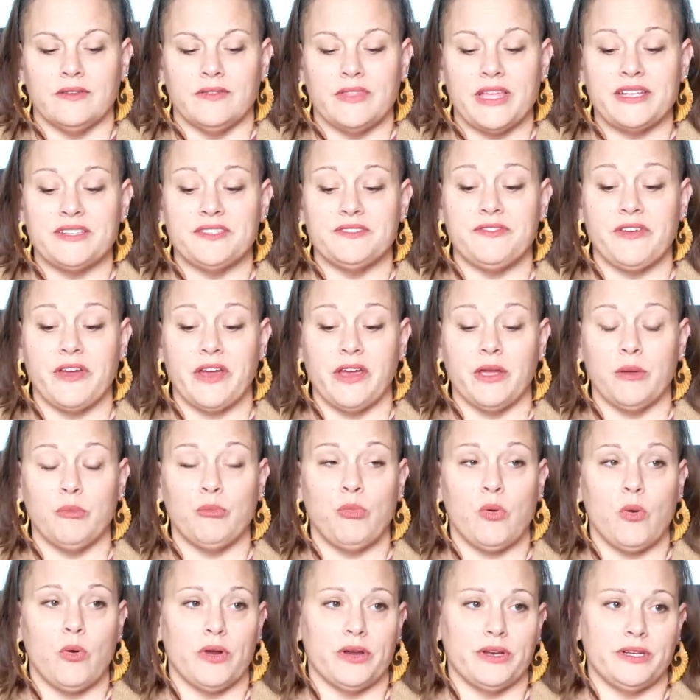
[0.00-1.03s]
That's very
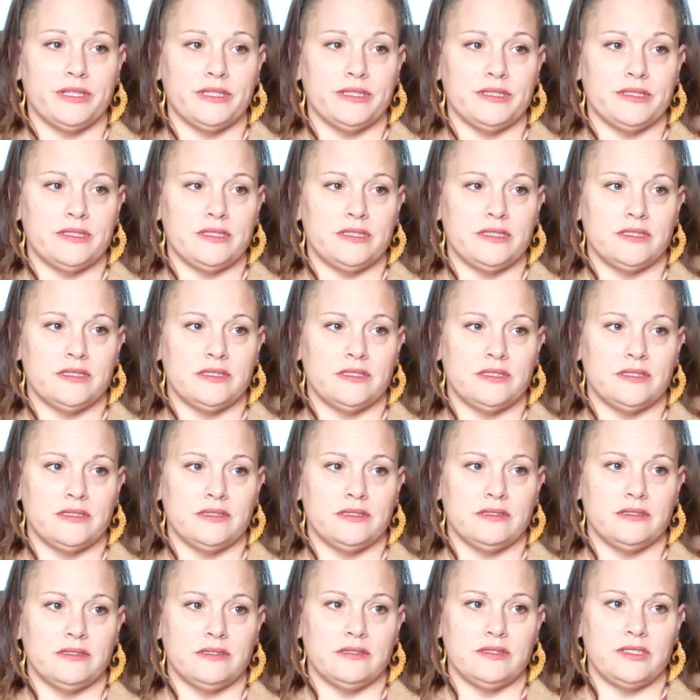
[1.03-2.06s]
important
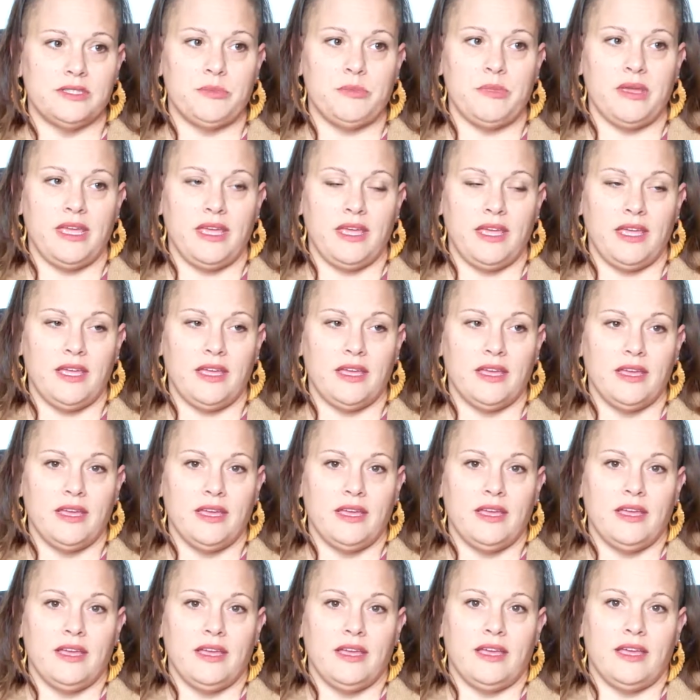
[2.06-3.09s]
to me,
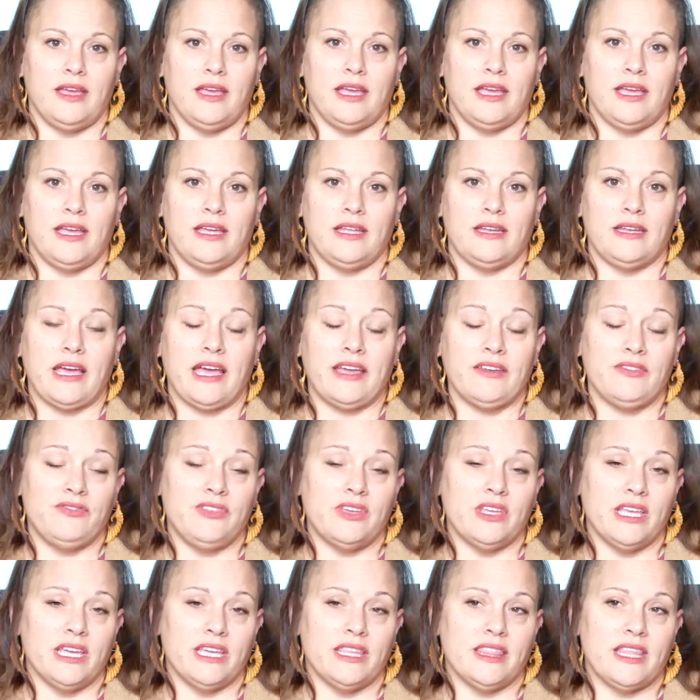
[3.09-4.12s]
and I
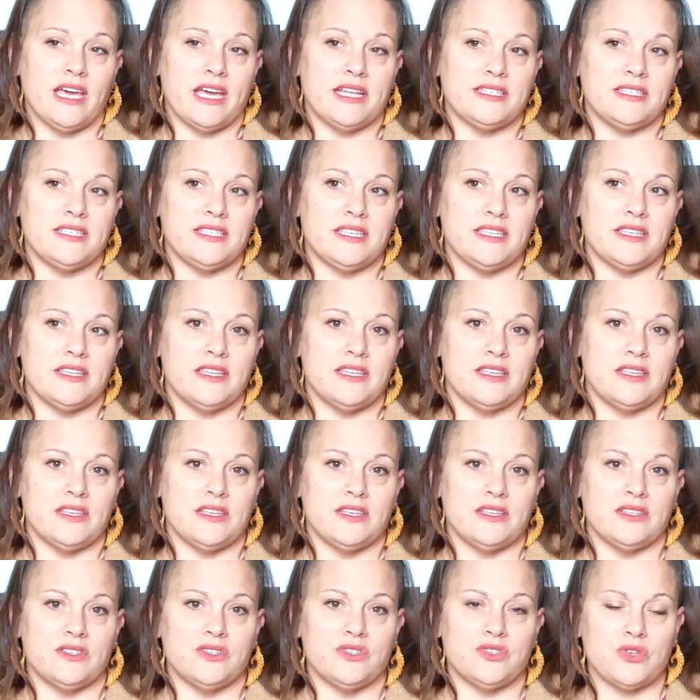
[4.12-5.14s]
feel like that's
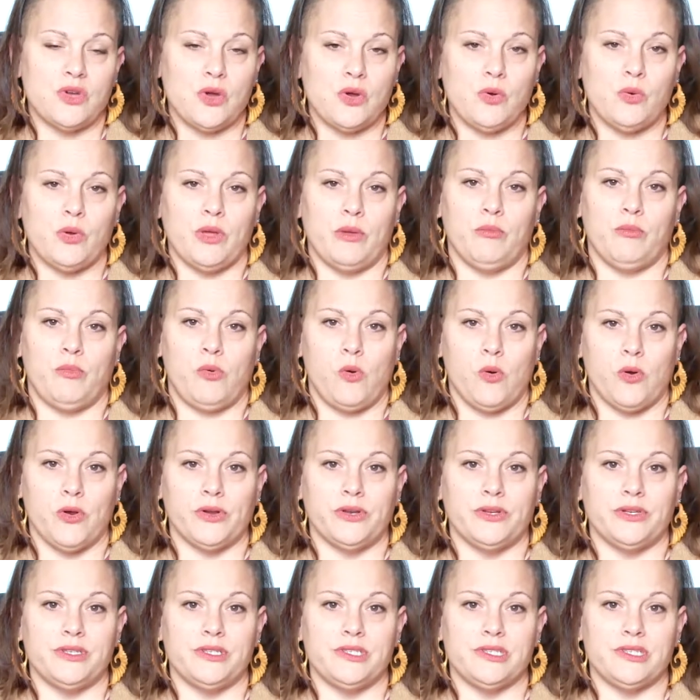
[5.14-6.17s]
so
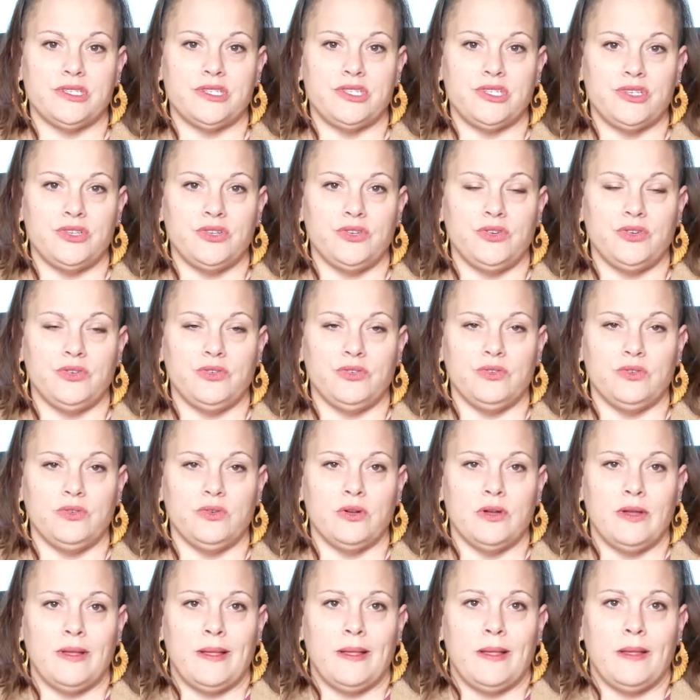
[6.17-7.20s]
important to
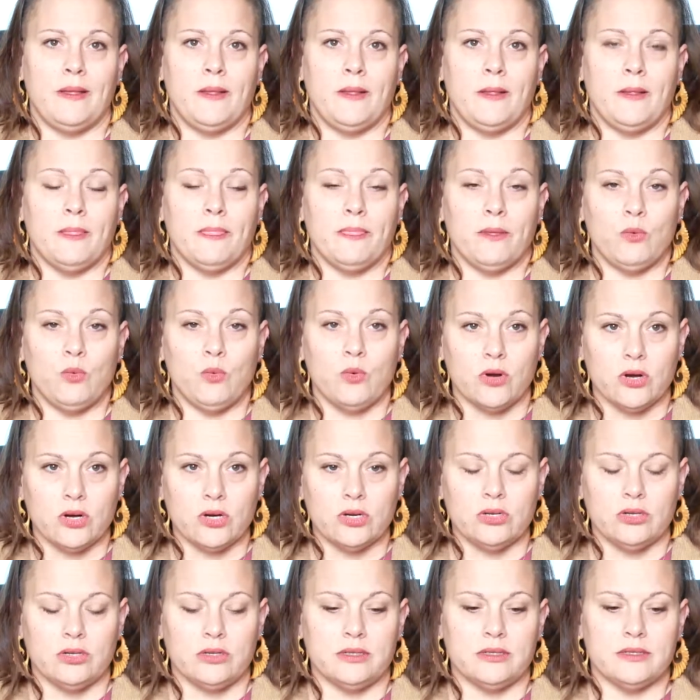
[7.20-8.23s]
the
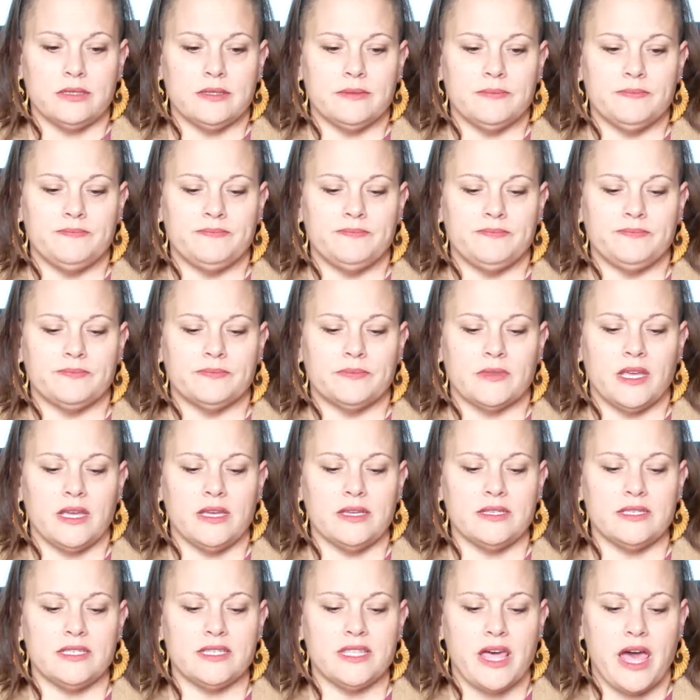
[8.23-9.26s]
world,
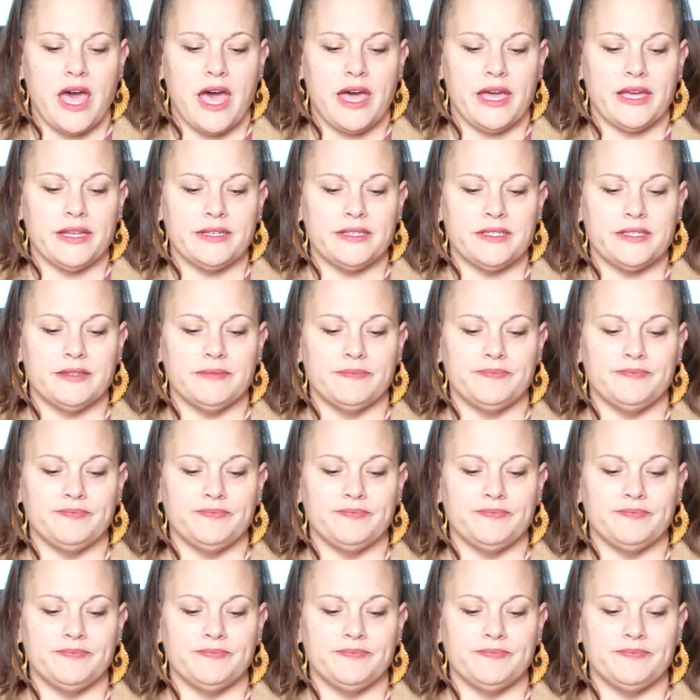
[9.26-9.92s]
is that,